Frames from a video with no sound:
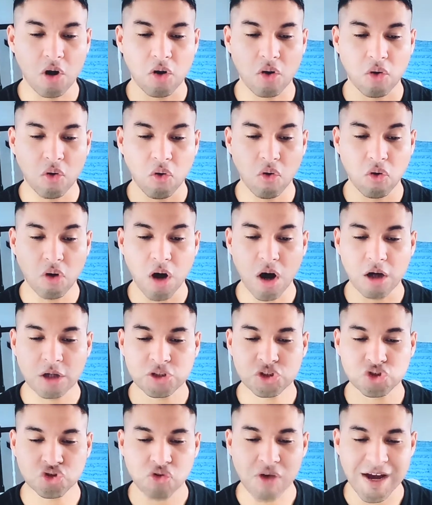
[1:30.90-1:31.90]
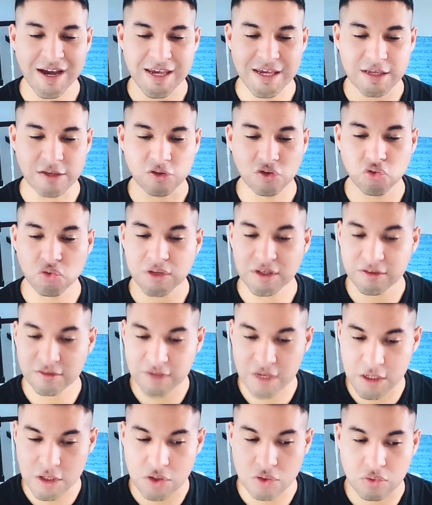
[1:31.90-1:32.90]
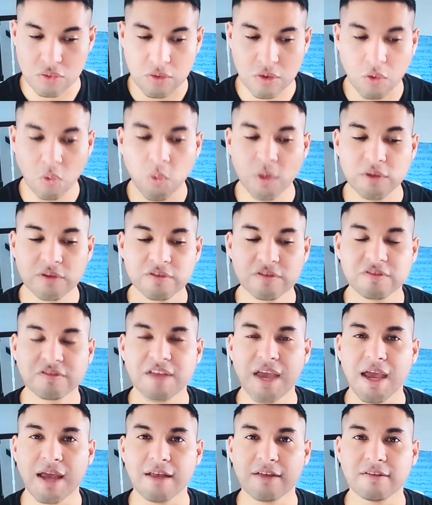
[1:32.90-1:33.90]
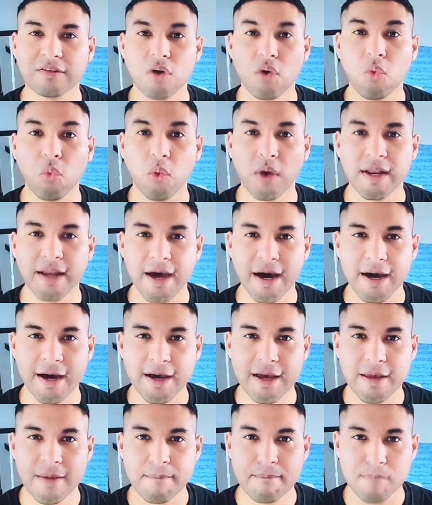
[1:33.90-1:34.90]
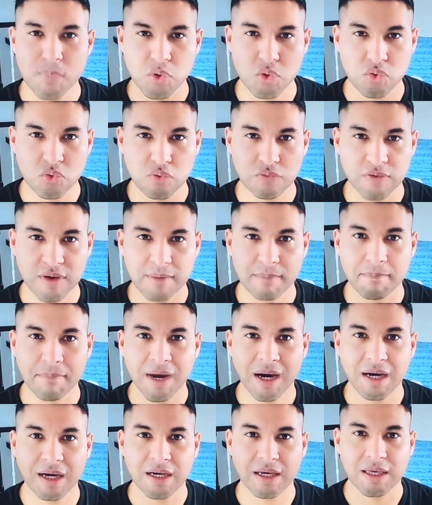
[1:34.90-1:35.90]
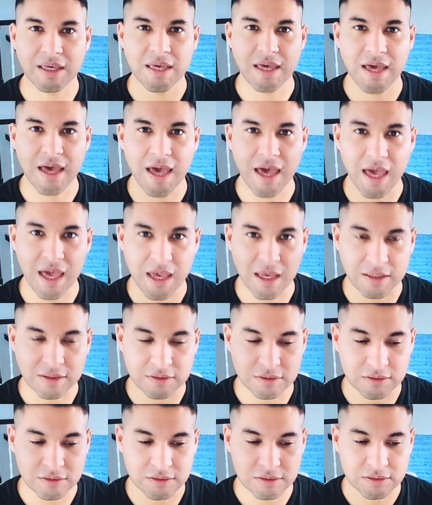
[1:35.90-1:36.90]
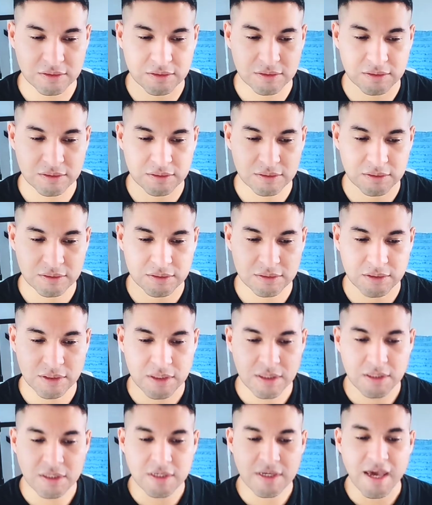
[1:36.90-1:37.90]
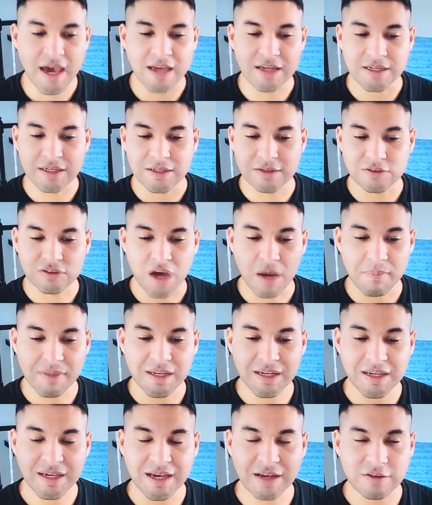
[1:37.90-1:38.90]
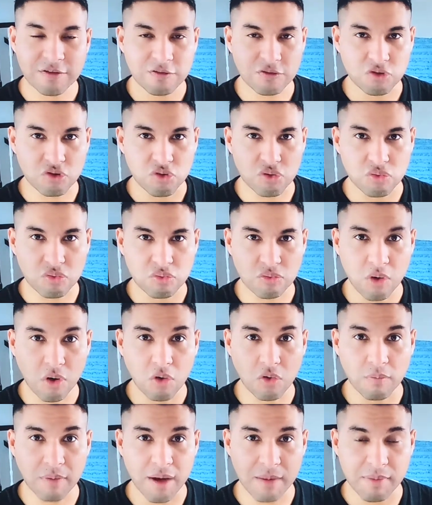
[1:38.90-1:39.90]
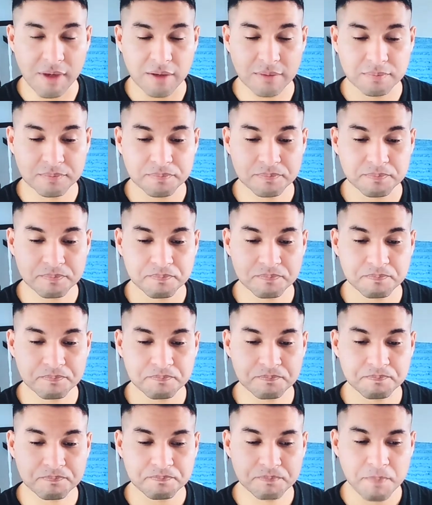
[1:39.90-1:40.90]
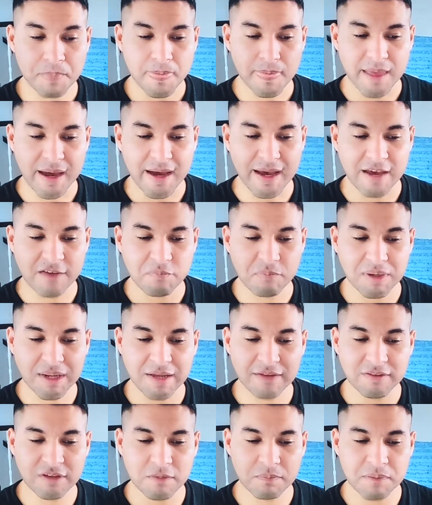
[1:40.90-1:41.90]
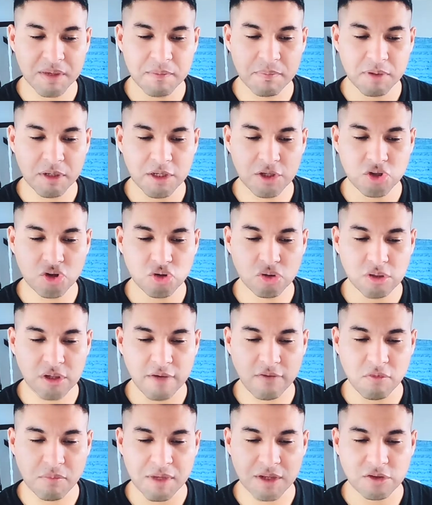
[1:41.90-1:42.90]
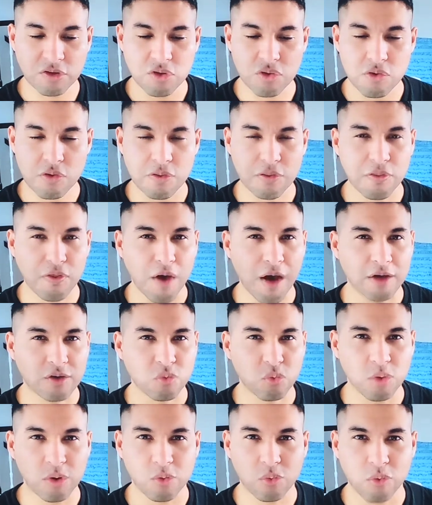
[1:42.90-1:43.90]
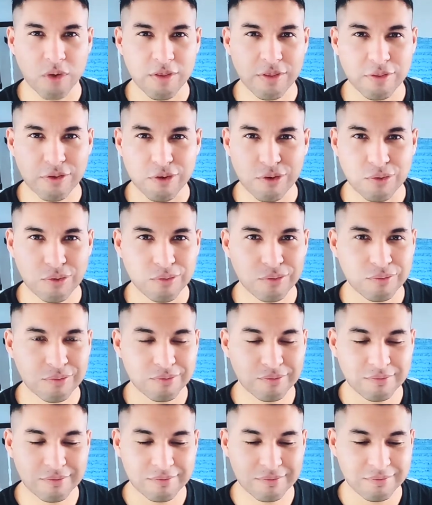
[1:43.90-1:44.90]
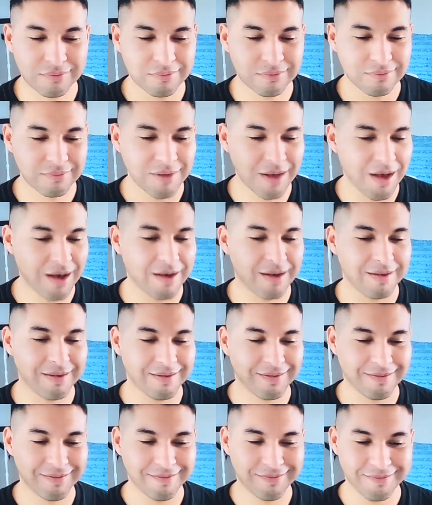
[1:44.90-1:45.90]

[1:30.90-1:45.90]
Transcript: or, or are trying to continue will stand when I move my hand. And it is coming against you, Obama. I have planted people in your government you thought were with you. Ha!